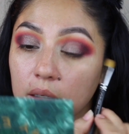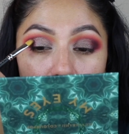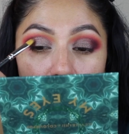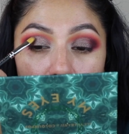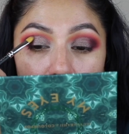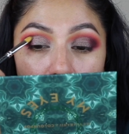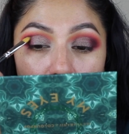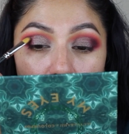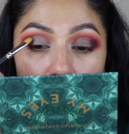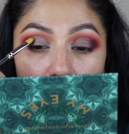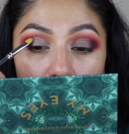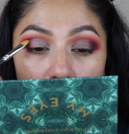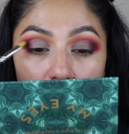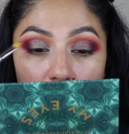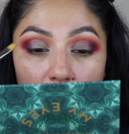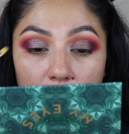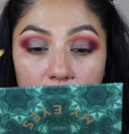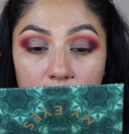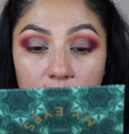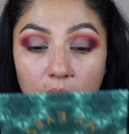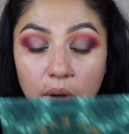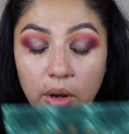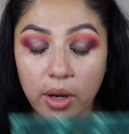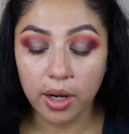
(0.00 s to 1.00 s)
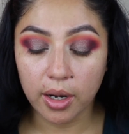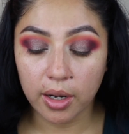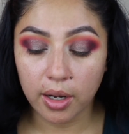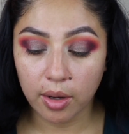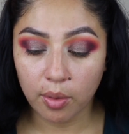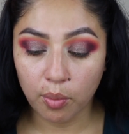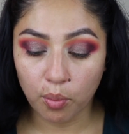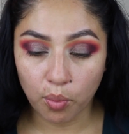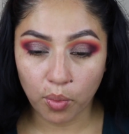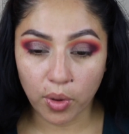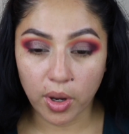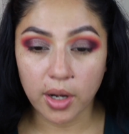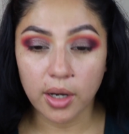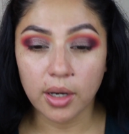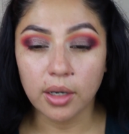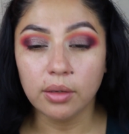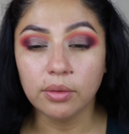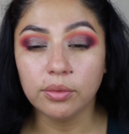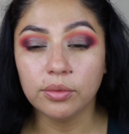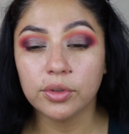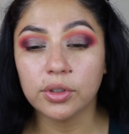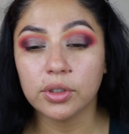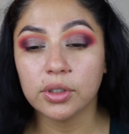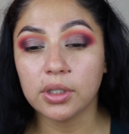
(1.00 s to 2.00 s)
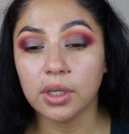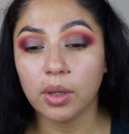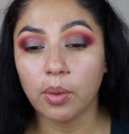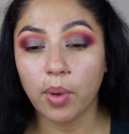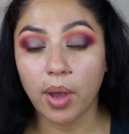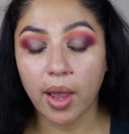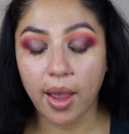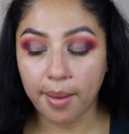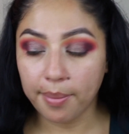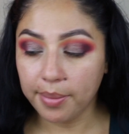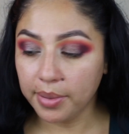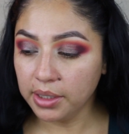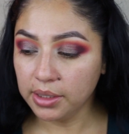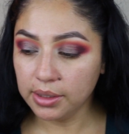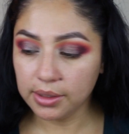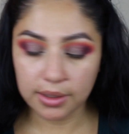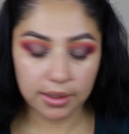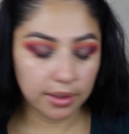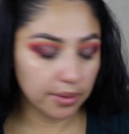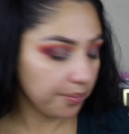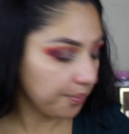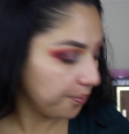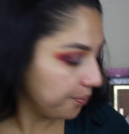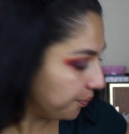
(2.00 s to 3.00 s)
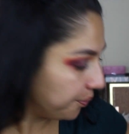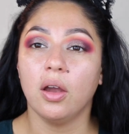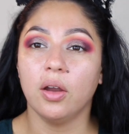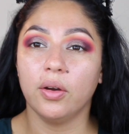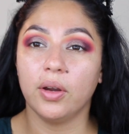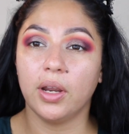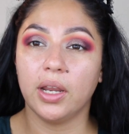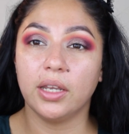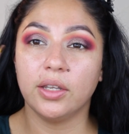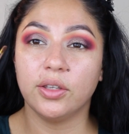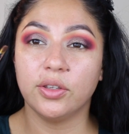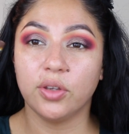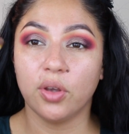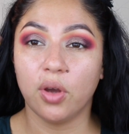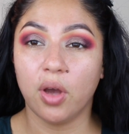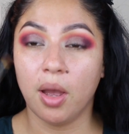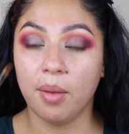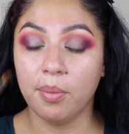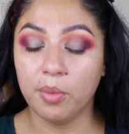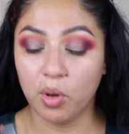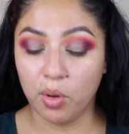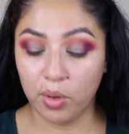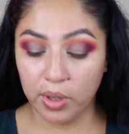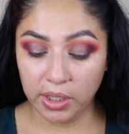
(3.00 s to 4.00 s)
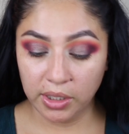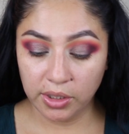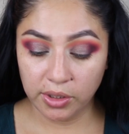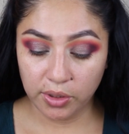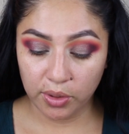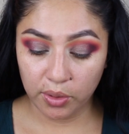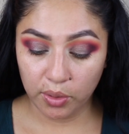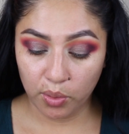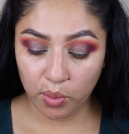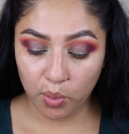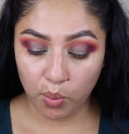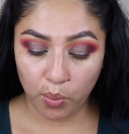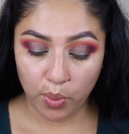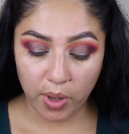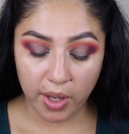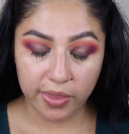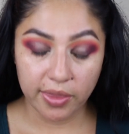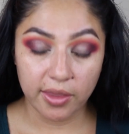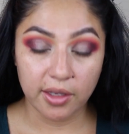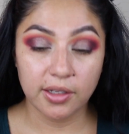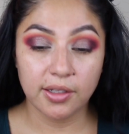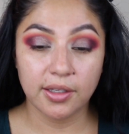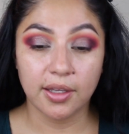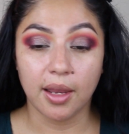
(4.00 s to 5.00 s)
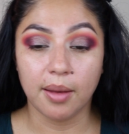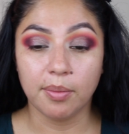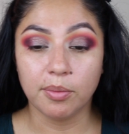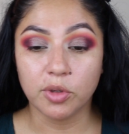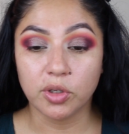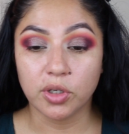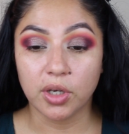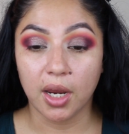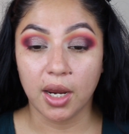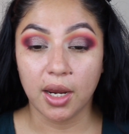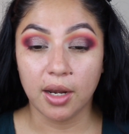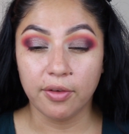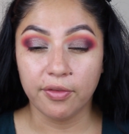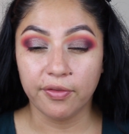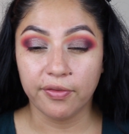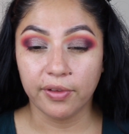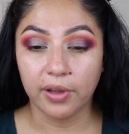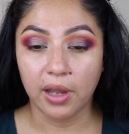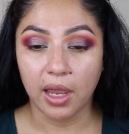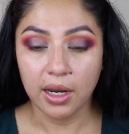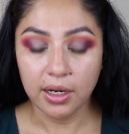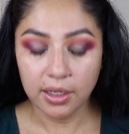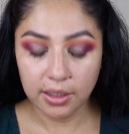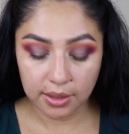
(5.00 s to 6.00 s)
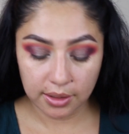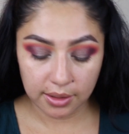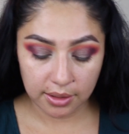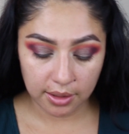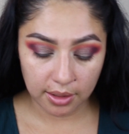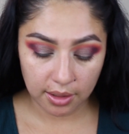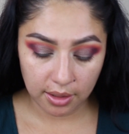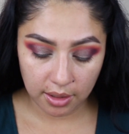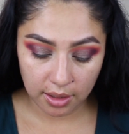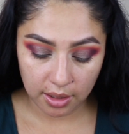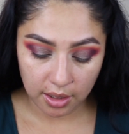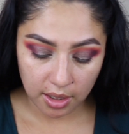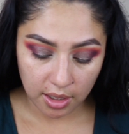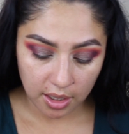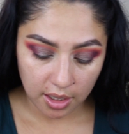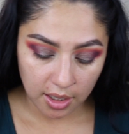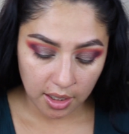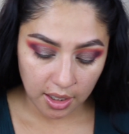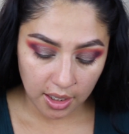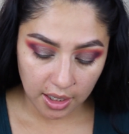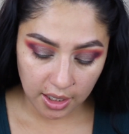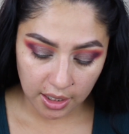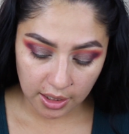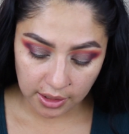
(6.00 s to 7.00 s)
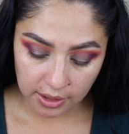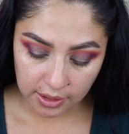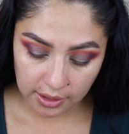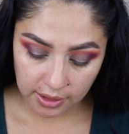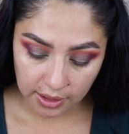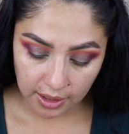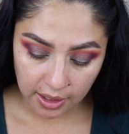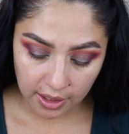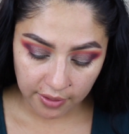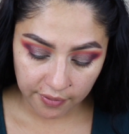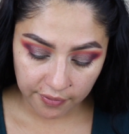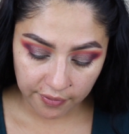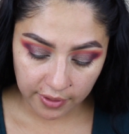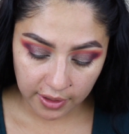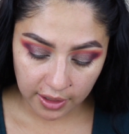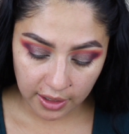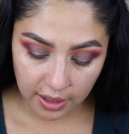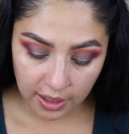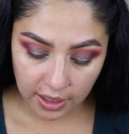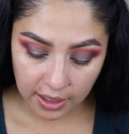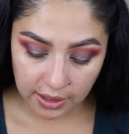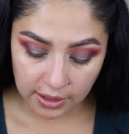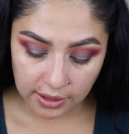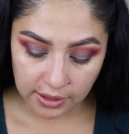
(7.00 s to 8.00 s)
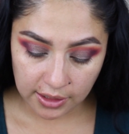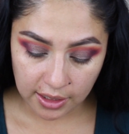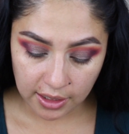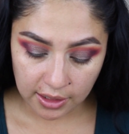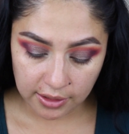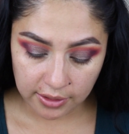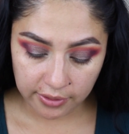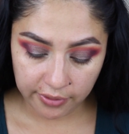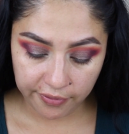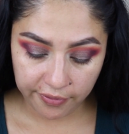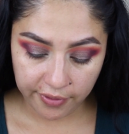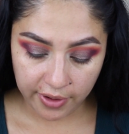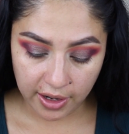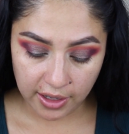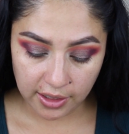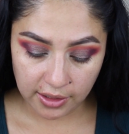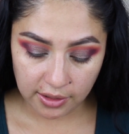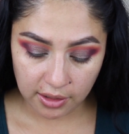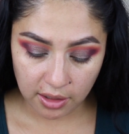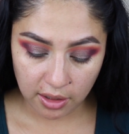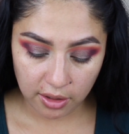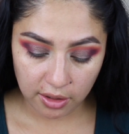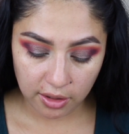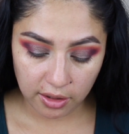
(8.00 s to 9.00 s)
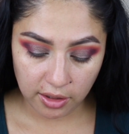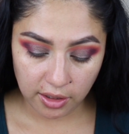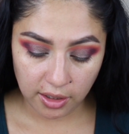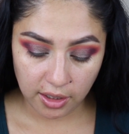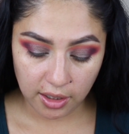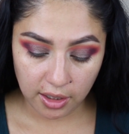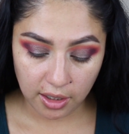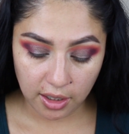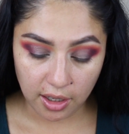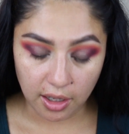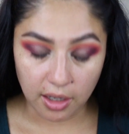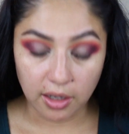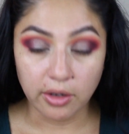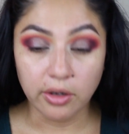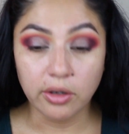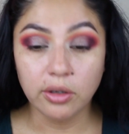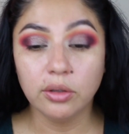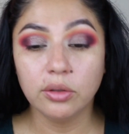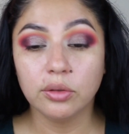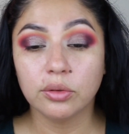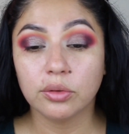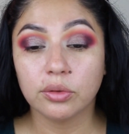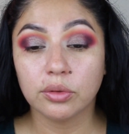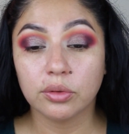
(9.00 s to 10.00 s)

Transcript: So let's go ahead and wet it to see what happens. All right, so I'm going to wet the same shade, Flex, and see if it intensifies the color.